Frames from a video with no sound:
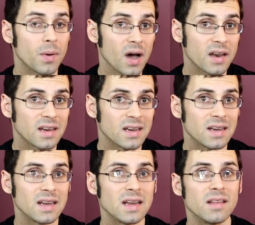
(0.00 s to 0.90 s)
But
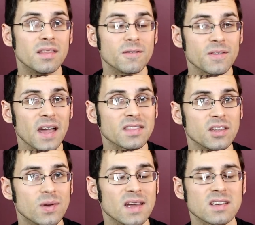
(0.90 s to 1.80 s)
the fact that
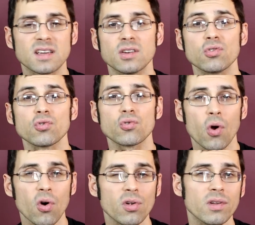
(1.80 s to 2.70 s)
you get to
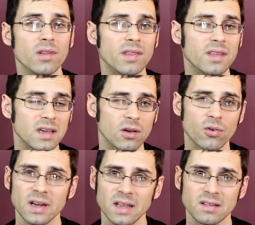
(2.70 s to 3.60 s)
control the
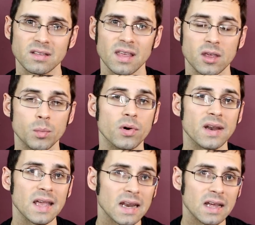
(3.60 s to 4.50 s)
ingredients that you
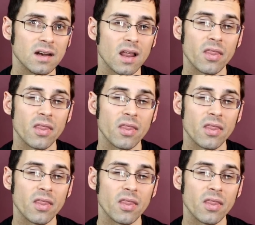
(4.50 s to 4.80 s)
put in it,